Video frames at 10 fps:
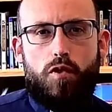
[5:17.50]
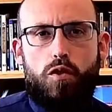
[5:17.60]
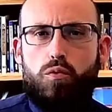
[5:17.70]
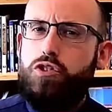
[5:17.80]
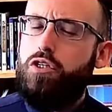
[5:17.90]

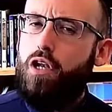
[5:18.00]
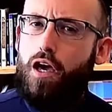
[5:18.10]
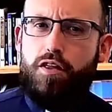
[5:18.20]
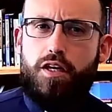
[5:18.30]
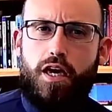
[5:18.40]
Would you
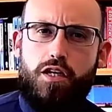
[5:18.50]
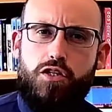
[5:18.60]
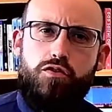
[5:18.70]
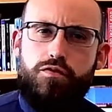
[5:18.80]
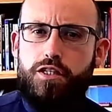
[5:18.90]
like the
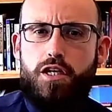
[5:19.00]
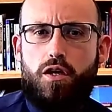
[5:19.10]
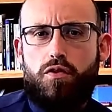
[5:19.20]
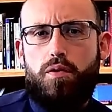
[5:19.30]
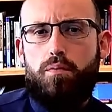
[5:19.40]
occasional video
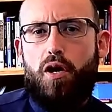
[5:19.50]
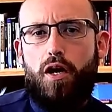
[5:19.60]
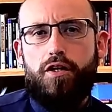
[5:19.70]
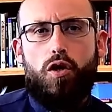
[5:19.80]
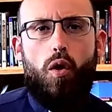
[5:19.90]
that
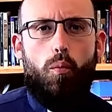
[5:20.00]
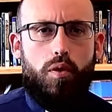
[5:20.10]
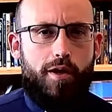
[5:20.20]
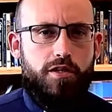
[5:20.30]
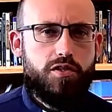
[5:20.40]
might
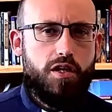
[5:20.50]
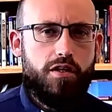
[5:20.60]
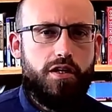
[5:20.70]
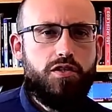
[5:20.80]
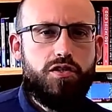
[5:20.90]
complement
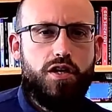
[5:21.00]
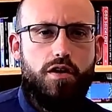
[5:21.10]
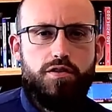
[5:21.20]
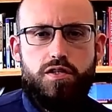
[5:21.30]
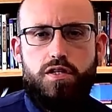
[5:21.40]
Sunday
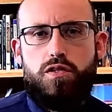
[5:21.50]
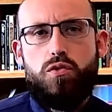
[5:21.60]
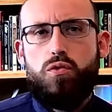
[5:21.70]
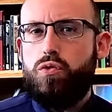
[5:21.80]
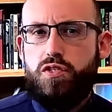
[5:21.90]
services
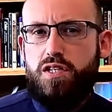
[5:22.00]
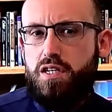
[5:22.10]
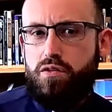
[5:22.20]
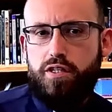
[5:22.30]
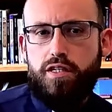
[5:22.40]
or
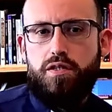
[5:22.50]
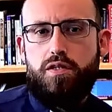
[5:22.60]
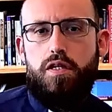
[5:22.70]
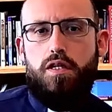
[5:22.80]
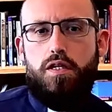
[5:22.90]
series?
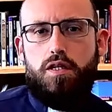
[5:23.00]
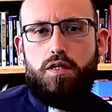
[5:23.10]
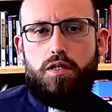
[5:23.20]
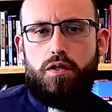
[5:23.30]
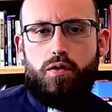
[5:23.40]

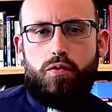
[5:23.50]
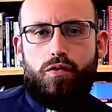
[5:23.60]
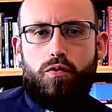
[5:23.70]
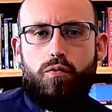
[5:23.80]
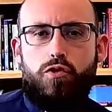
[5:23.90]

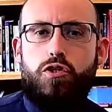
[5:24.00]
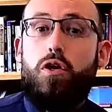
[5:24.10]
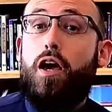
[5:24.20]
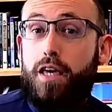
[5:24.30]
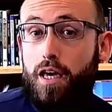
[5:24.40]
Would you
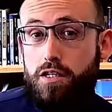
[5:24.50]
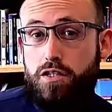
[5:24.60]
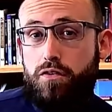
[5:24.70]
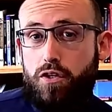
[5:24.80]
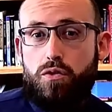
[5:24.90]
like
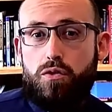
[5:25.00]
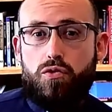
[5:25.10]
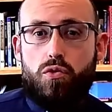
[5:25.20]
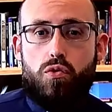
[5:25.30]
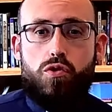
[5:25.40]
interviews
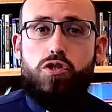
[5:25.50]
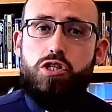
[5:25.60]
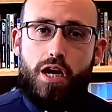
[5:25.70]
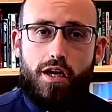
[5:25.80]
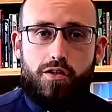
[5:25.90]
or
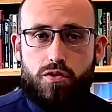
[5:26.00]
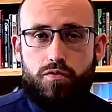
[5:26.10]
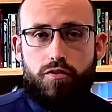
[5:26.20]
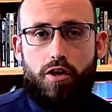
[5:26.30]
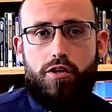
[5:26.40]
chats on
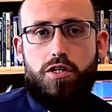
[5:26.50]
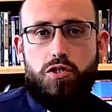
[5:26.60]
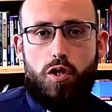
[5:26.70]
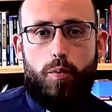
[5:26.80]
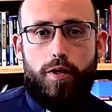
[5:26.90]
various
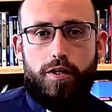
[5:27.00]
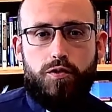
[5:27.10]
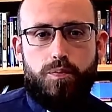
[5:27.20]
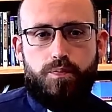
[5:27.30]
topics?